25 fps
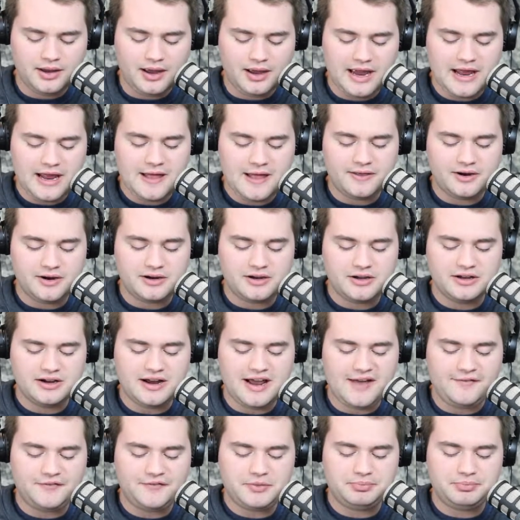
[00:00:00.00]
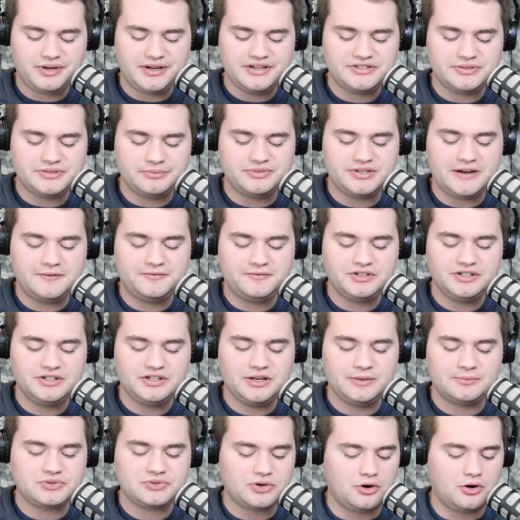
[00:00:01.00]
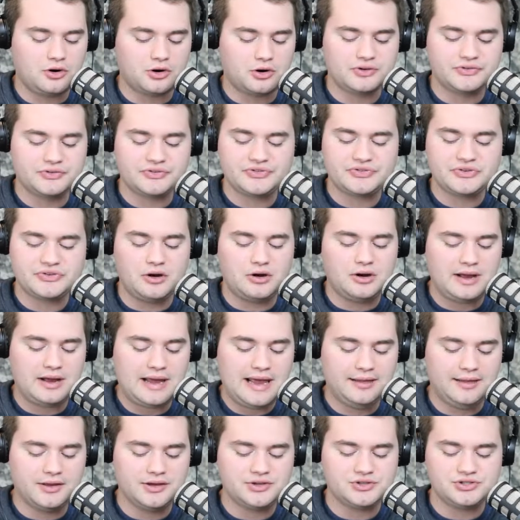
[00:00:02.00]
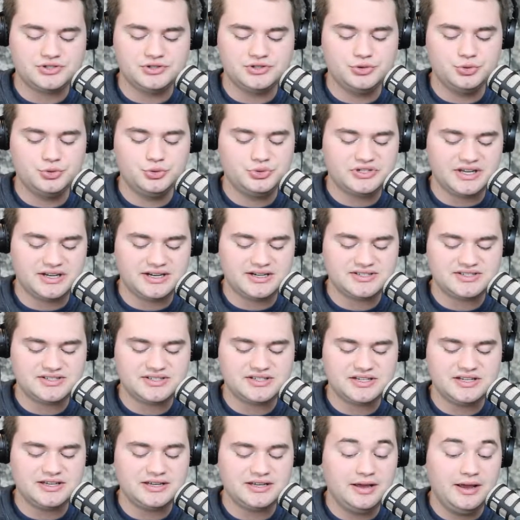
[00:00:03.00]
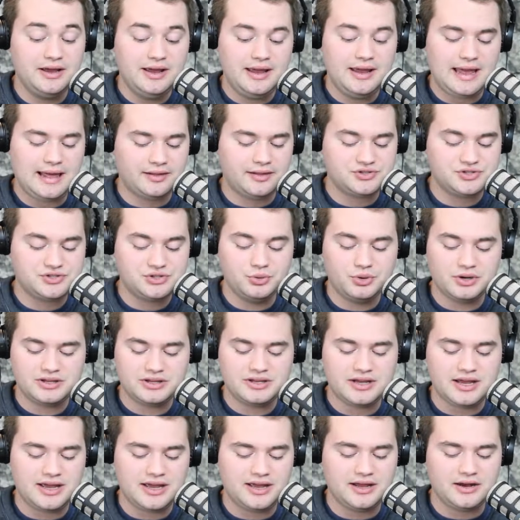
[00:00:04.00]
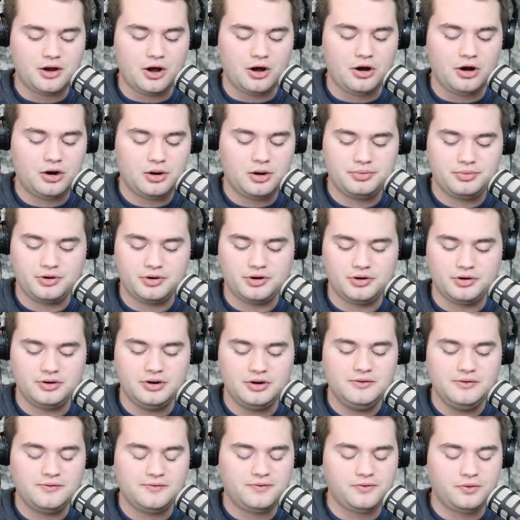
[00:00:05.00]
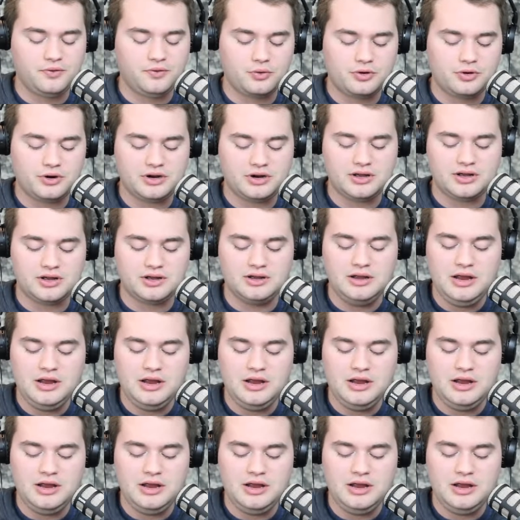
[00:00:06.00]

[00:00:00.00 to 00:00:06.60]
And they're going to have to play some tough teams Arkansas, LSU, Tennessee, LSU again, Auburn, Florida,